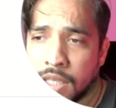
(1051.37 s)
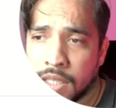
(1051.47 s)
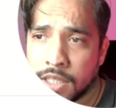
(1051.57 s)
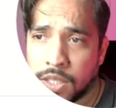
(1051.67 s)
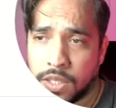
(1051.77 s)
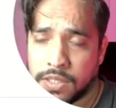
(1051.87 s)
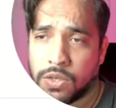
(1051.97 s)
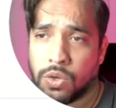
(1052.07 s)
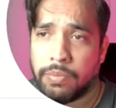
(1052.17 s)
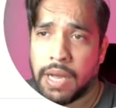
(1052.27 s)
So let's
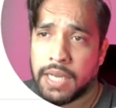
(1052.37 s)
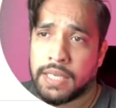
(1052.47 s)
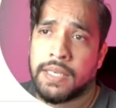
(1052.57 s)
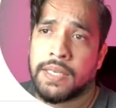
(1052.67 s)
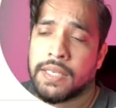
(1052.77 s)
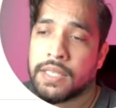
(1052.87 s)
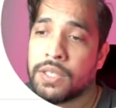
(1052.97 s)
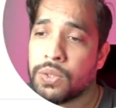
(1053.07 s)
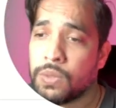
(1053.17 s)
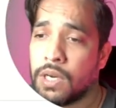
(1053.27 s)
go back
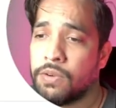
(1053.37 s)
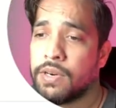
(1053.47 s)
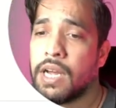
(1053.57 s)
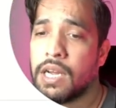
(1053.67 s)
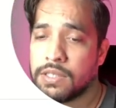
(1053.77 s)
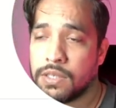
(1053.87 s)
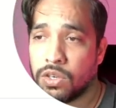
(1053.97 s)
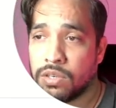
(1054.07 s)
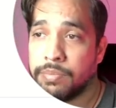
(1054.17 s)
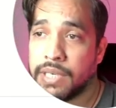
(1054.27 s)
to our Azure
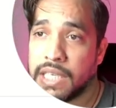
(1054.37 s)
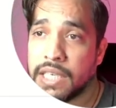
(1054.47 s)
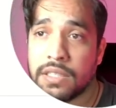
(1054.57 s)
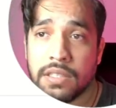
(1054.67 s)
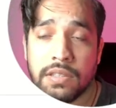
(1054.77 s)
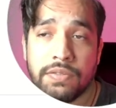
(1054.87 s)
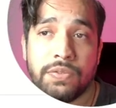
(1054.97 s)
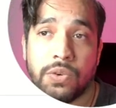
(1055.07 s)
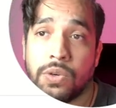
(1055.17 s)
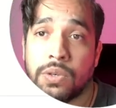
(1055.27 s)
documentation
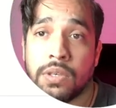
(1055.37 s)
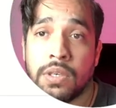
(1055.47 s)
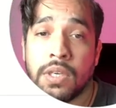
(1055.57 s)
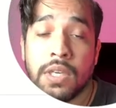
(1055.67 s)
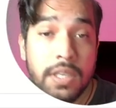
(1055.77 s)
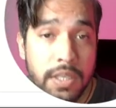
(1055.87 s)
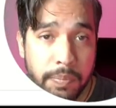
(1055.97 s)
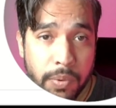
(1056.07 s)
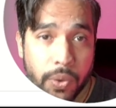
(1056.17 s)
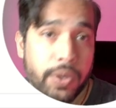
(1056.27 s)
for
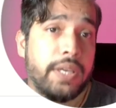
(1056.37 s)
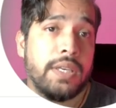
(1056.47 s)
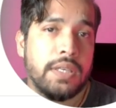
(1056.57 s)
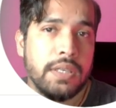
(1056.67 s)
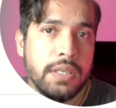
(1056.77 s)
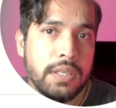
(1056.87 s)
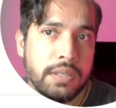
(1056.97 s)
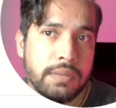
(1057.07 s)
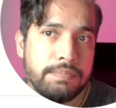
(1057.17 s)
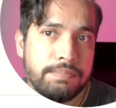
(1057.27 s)
deploying
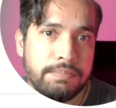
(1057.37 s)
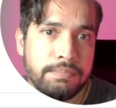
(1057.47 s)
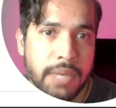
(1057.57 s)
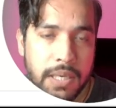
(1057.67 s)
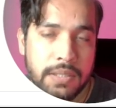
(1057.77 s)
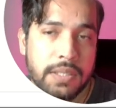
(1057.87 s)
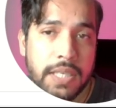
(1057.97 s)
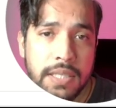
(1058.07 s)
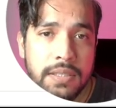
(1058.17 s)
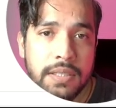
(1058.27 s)
a managed
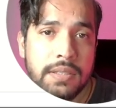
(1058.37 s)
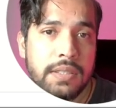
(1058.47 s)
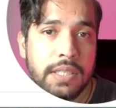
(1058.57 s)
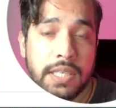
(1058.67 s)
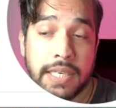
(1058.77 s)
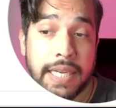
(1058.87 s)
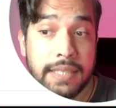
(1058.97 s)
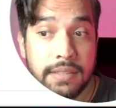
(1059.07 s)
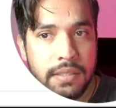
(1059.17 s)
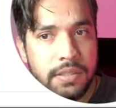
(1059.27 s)
instance in an
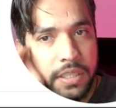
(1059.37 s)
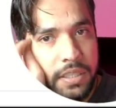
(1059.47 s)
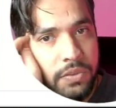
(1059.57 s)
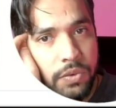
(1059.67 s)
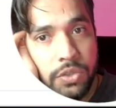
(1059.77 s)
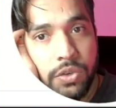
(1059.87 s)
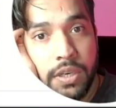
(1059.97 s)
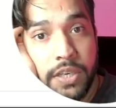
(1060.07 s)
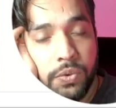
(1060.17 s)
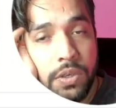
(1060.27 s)
existing virtual
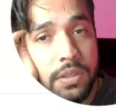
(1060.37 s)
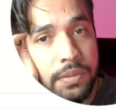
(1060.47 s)
network.